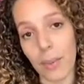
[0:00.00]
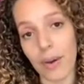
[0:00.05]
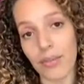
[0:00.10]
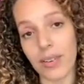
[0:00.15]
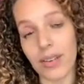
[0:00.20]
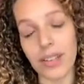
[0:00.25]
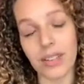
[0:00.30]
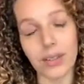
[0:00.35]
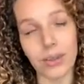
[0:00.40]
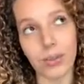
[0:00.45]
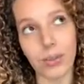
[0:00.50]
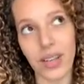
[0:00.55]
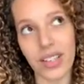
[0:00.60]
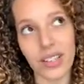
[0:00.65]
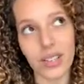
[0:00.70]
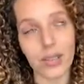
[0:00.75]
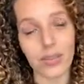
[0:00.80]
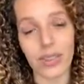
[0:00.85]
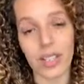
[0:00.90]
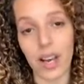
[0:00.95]
I think it's a
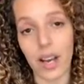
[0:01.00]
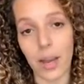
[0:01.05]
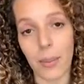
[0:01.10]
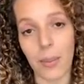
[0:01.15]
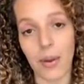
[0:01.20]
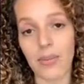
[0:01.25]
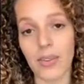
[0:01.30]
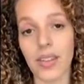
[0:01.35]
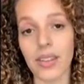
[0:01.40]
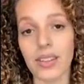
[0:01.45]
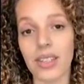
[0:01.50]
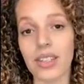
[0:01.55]
waste of time. I think